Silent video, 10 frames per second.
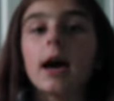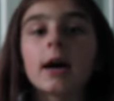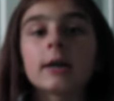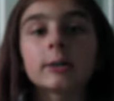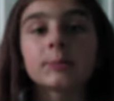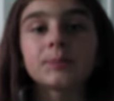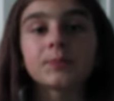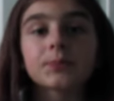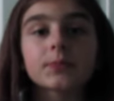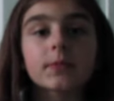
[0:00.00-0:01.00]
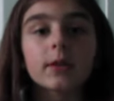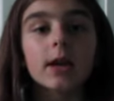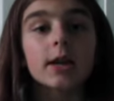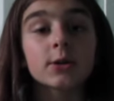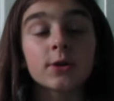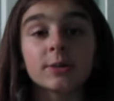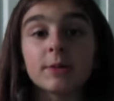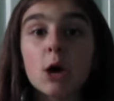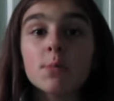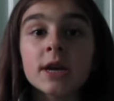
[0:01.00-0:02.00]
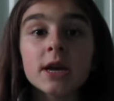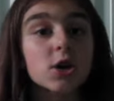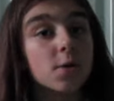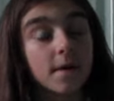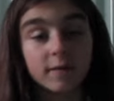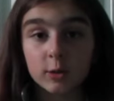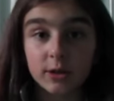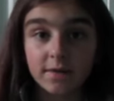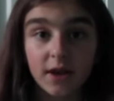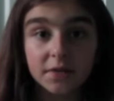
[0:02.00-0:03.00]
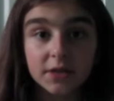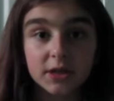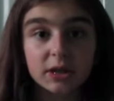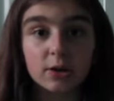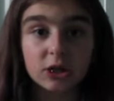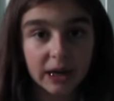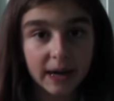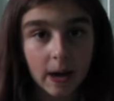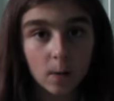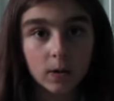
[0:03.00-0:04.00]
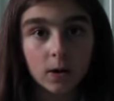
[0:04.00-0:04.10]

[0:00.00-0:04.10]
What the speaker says: it's going to be opening November 25th, so check it out.